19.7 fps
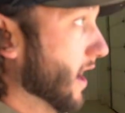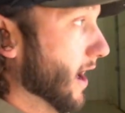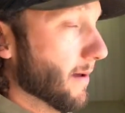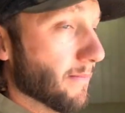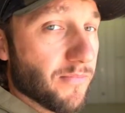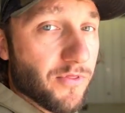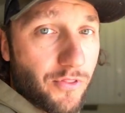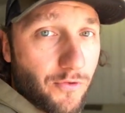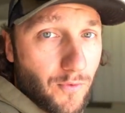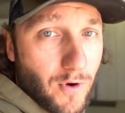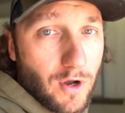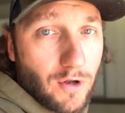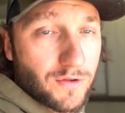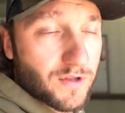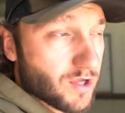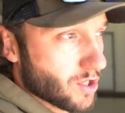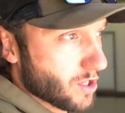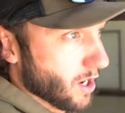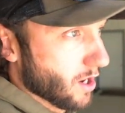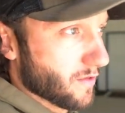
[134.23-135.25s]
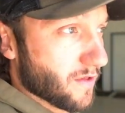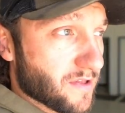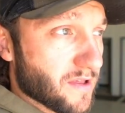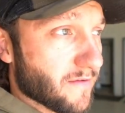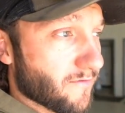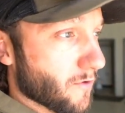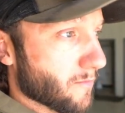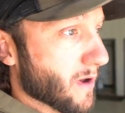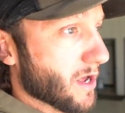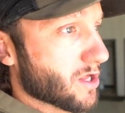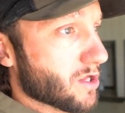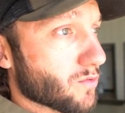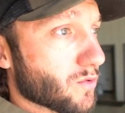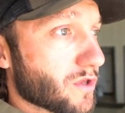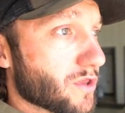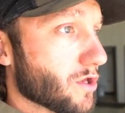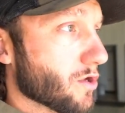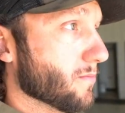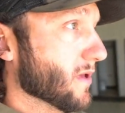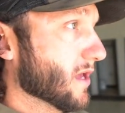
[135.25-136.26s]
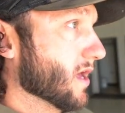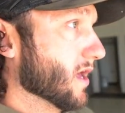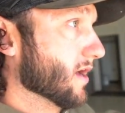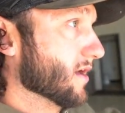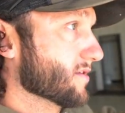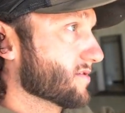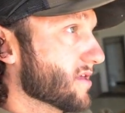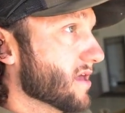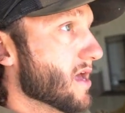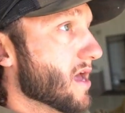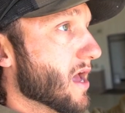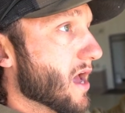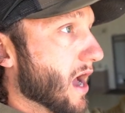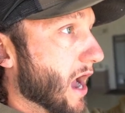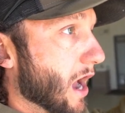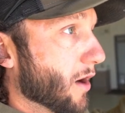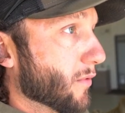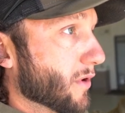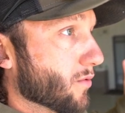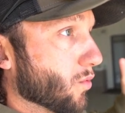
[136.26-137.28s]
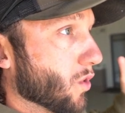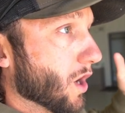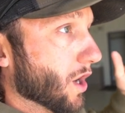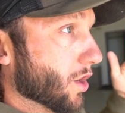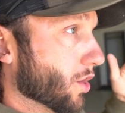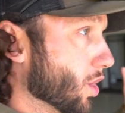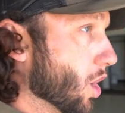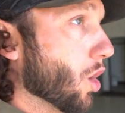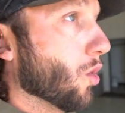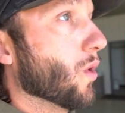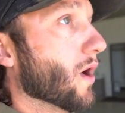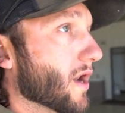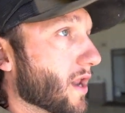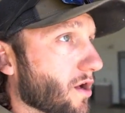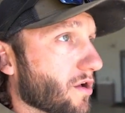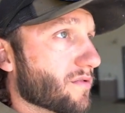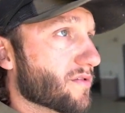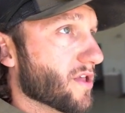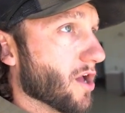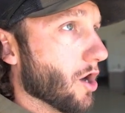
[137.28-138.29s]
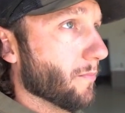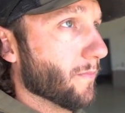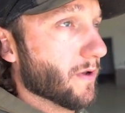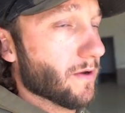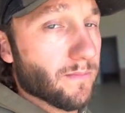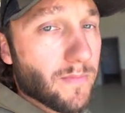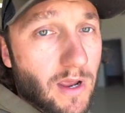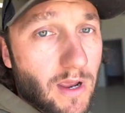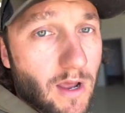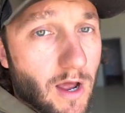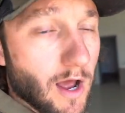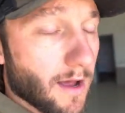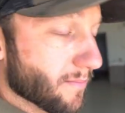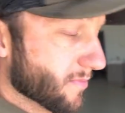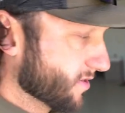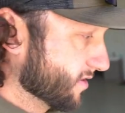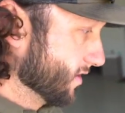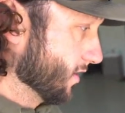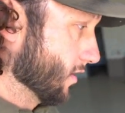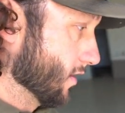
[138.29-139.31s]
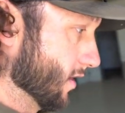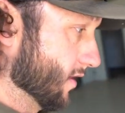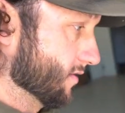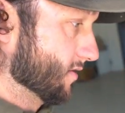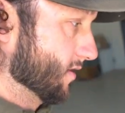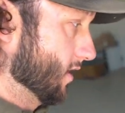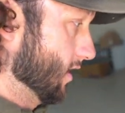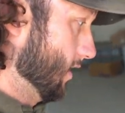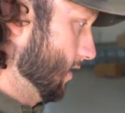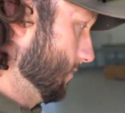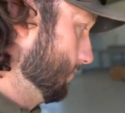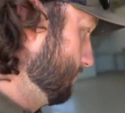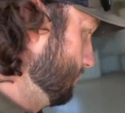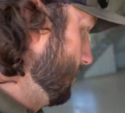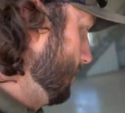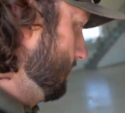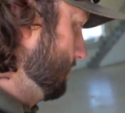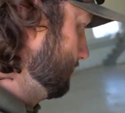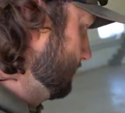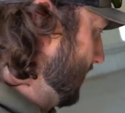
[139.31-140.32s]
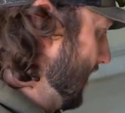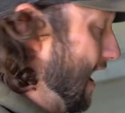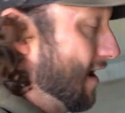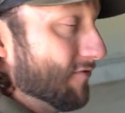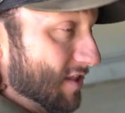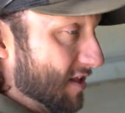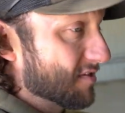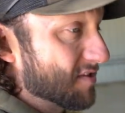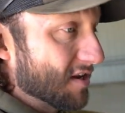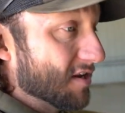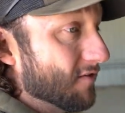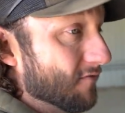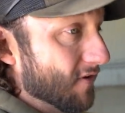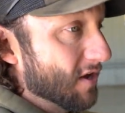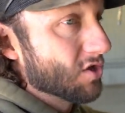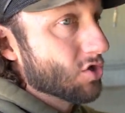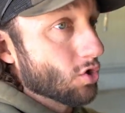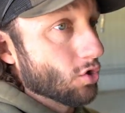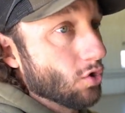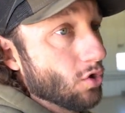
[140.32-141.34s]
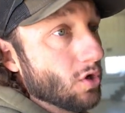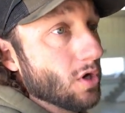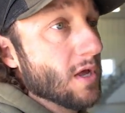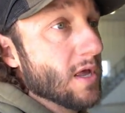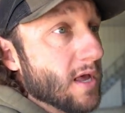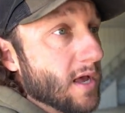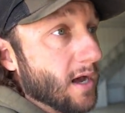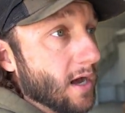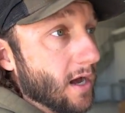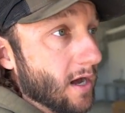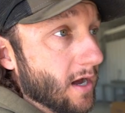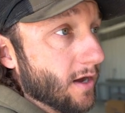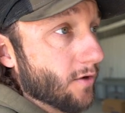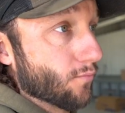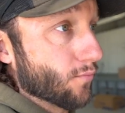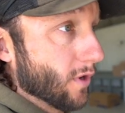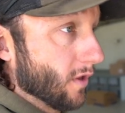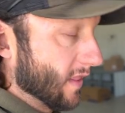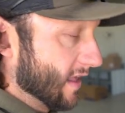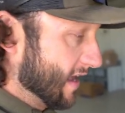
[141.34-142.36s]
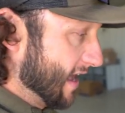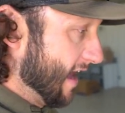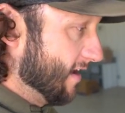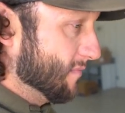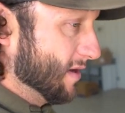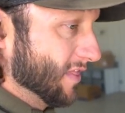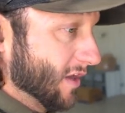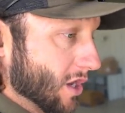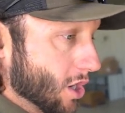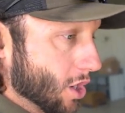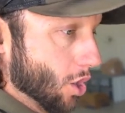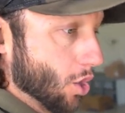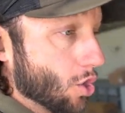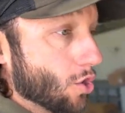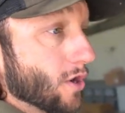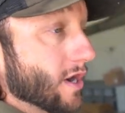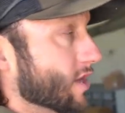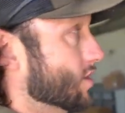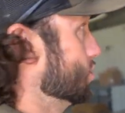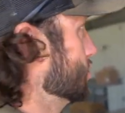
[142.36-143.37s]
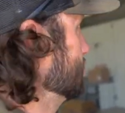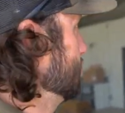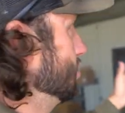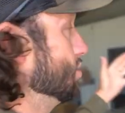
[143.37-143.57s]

I'm thrilled to share this information with you because I would want no one else helping me. I'm serious. Having this individual really gave me the courage to